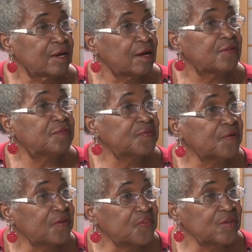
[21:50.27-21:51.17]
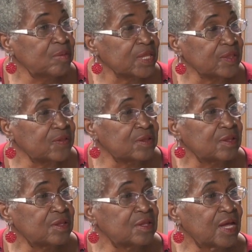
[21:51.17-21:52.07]
siblings,
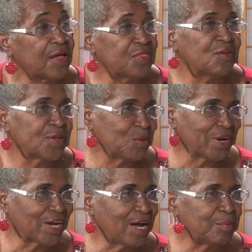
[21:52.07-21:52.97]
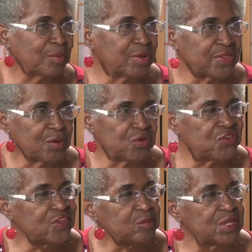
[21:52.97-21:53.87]
I thought they were a couple, but they were
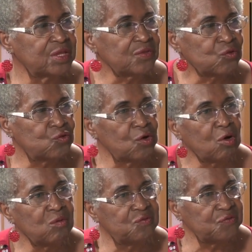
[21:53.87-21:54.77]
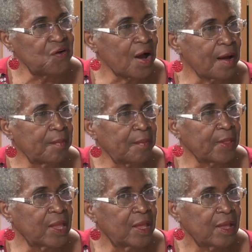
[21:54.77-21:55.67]
siblings, drove from
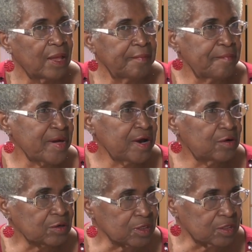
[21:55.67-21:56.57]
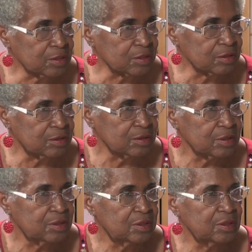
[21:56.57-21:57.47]
Maryland
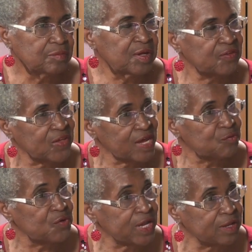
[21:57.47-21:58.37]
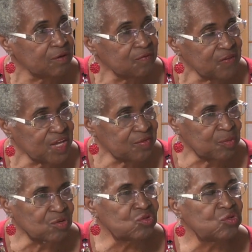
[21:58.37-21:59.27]
because they had read it on
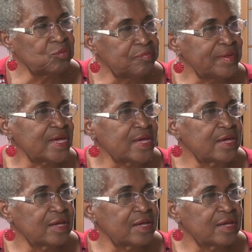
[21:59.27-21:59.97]
Facebook to be